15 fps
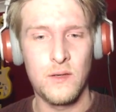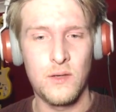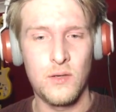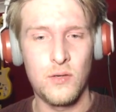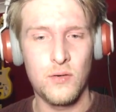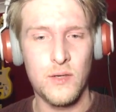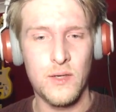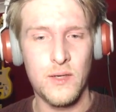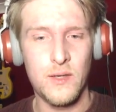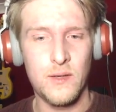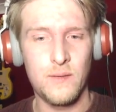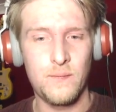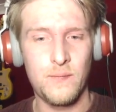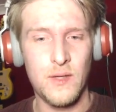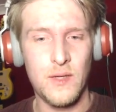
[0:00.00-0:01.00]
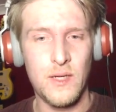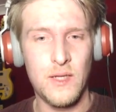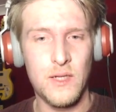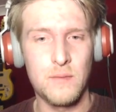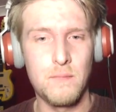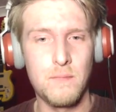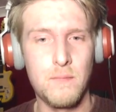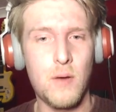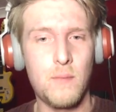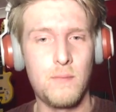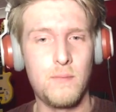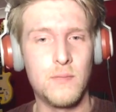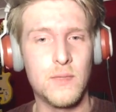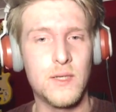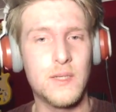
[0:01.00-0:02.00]
Look at it. It's
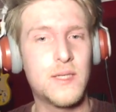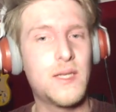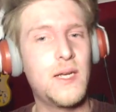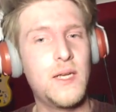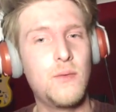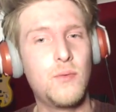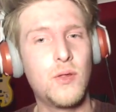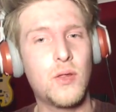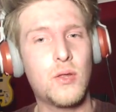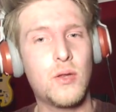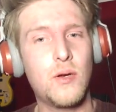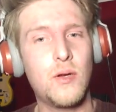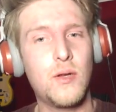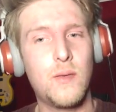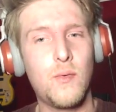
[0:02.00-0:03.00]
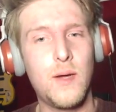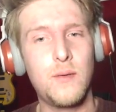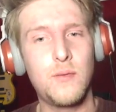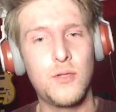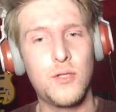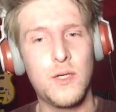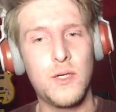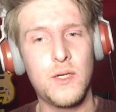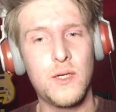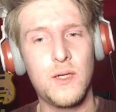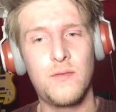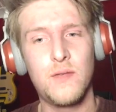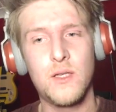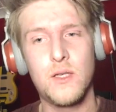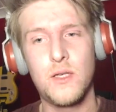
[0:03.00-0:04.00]
mom's. See, you wouldn't throw them away, would you?
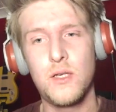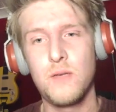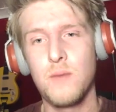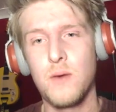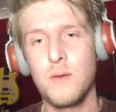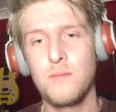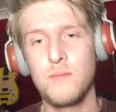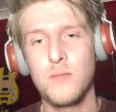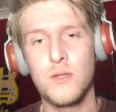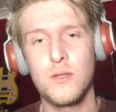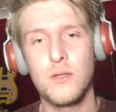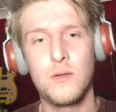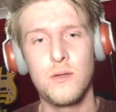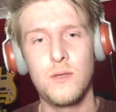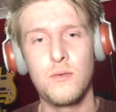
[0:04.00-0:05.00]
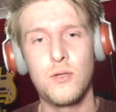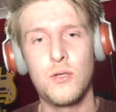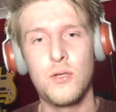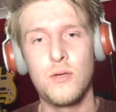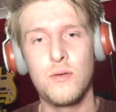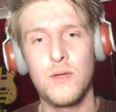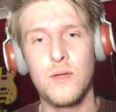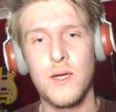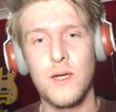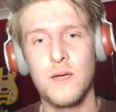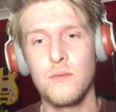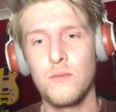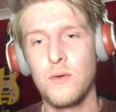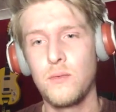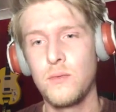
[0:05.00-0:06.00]
If it's your mom's. You wouldn't do that.
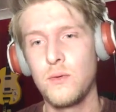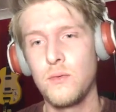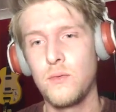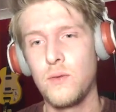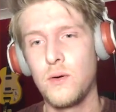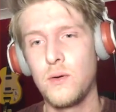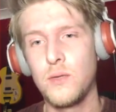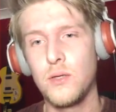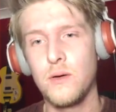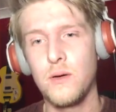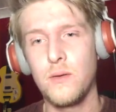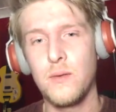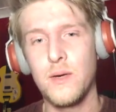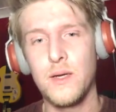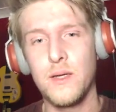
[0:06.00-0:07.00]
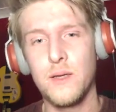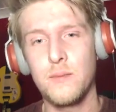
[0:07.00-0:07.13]
Why would you throw it away?